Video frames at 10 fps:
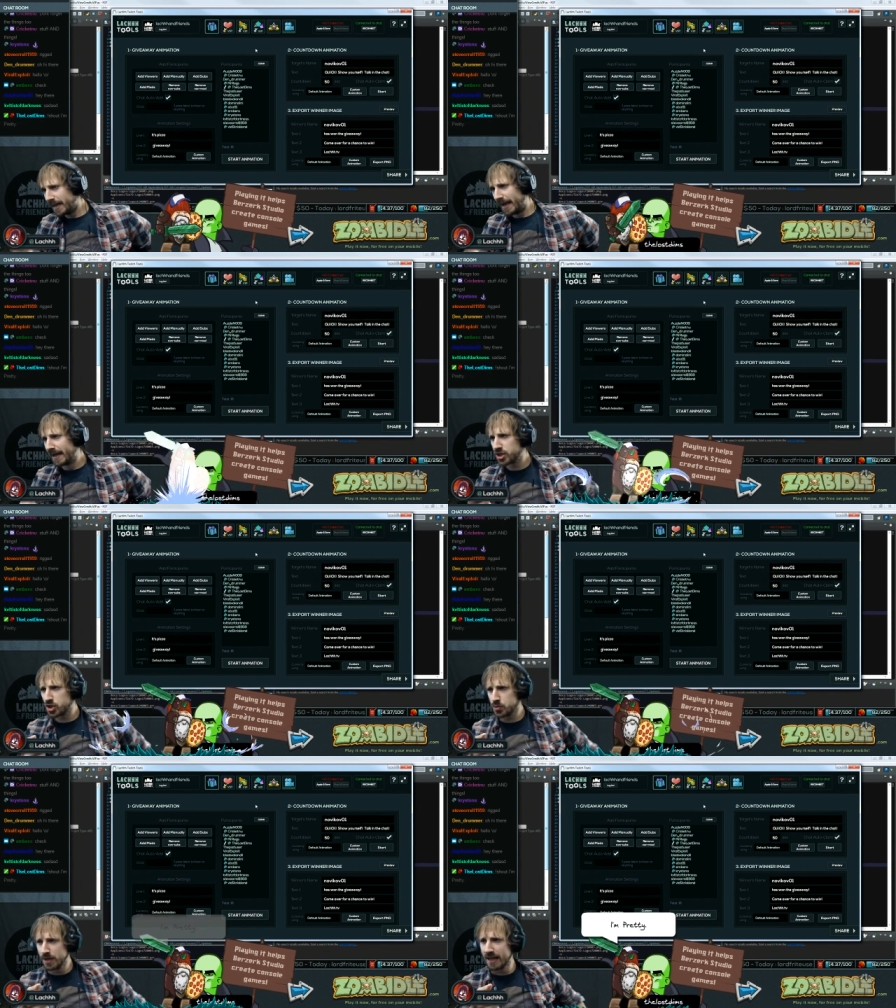and I
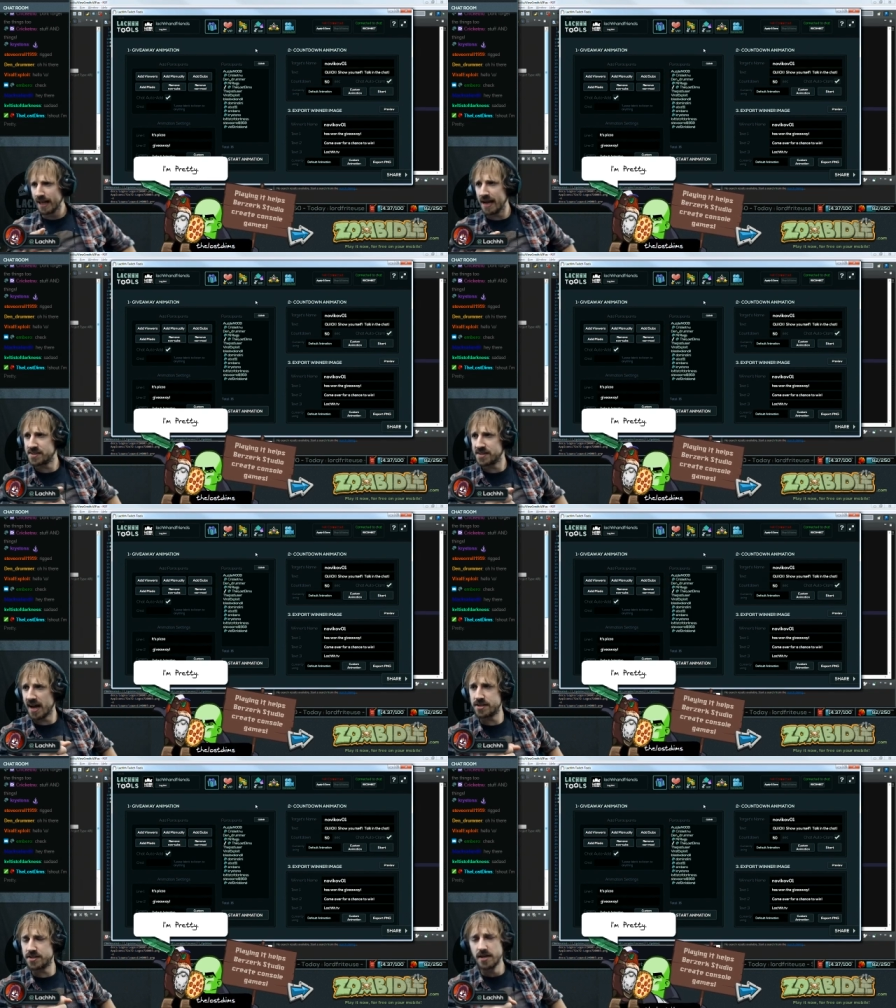just realized
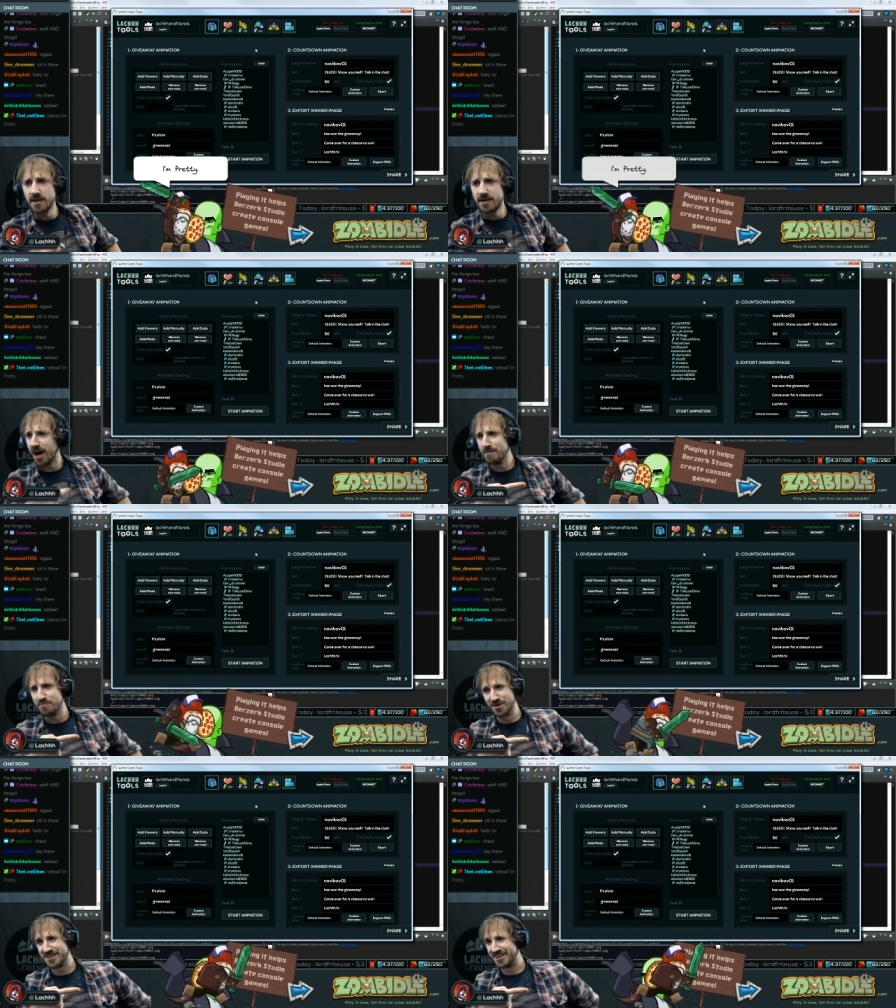that I'm
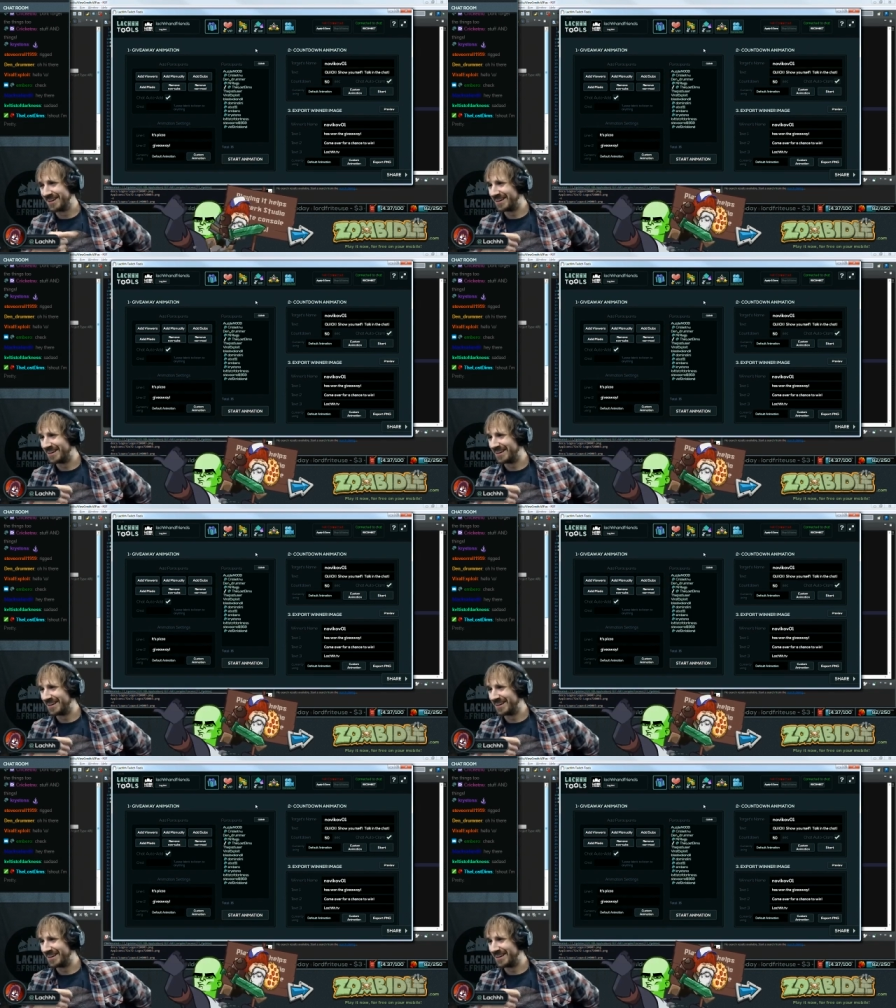pretty